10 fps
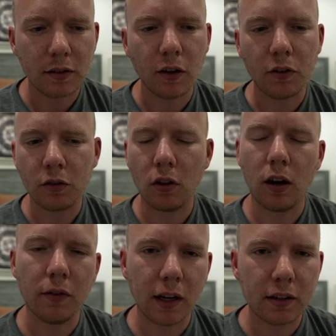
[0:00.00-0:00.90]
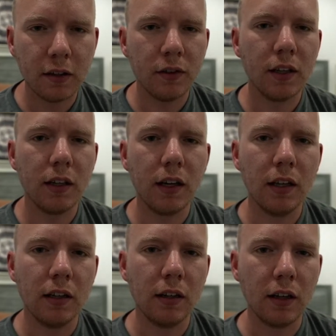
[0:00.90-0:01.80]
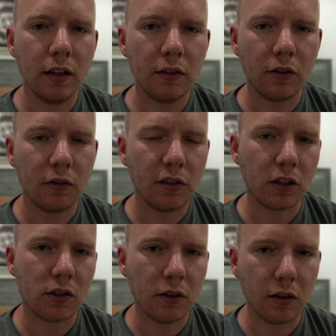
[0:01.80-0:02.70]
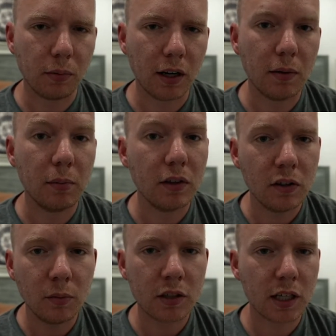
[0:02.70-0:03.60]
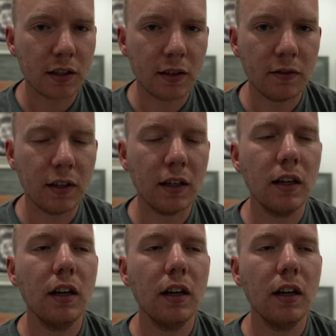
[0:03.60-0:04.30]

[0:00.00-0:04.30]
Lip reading: So if there's a lot of activity in a certain section of the brain, maybe too much activity,